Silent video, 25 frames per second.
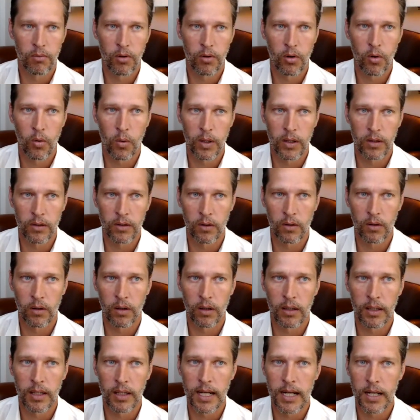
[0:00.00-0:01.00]
going to
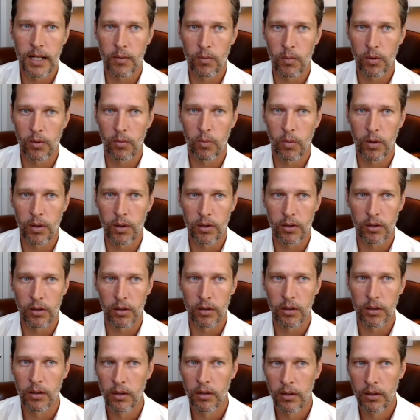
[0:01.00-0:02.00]
align with what
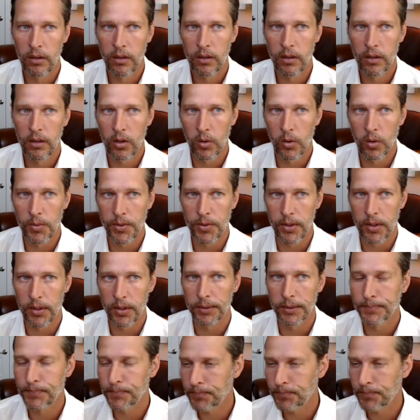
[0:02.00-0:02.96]
your goals are.